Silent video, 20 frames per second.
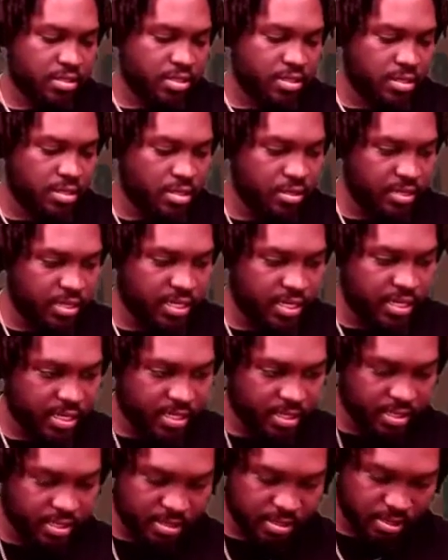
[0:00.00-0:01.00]
go ahead,
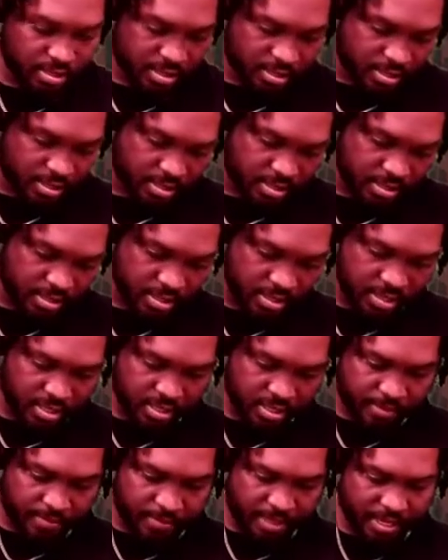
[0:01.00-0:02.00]

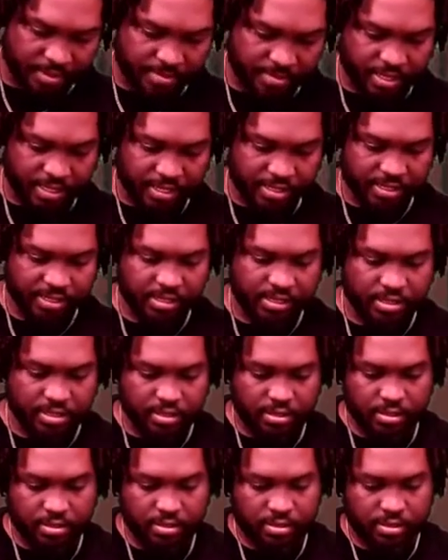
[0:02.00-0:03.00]
pop that
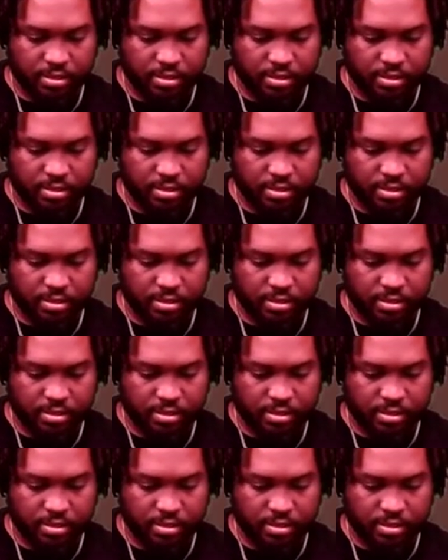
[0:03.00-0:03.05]
seal.